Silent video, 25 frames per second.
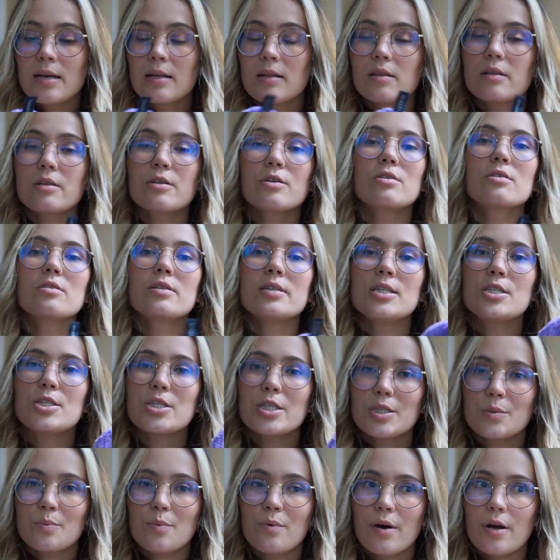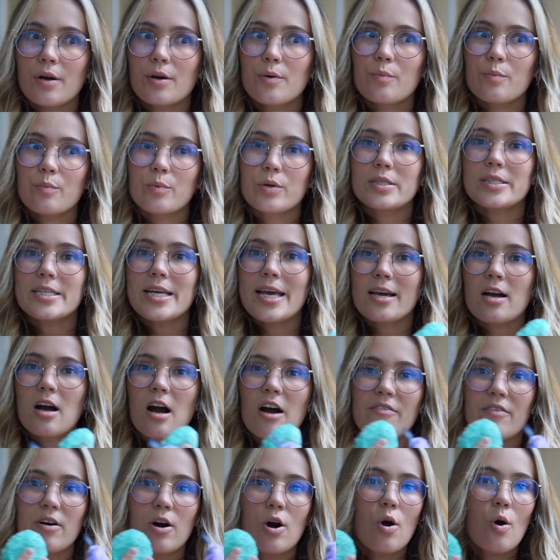Literally just water would take
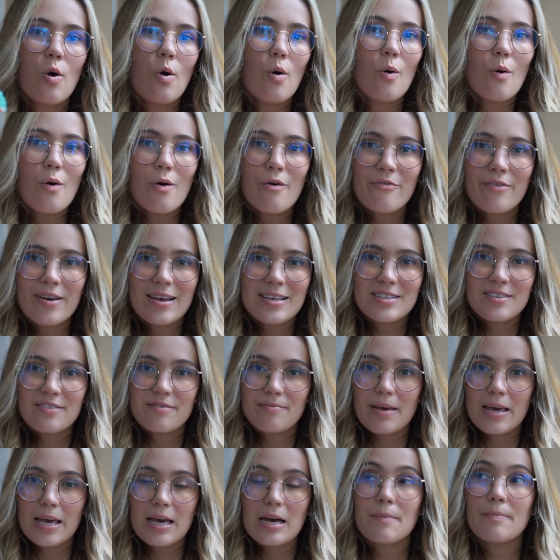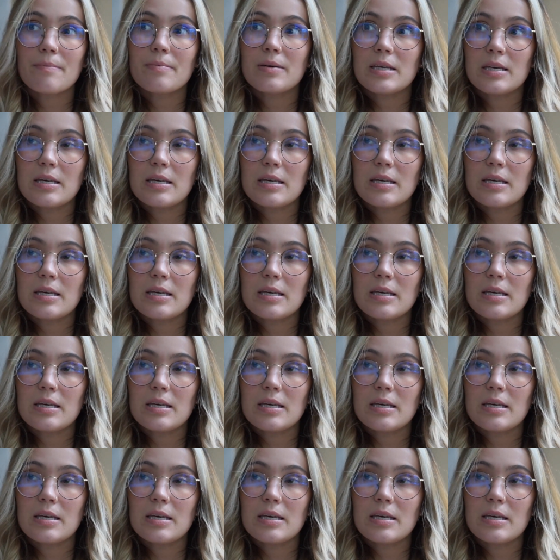off a whole face of makeup,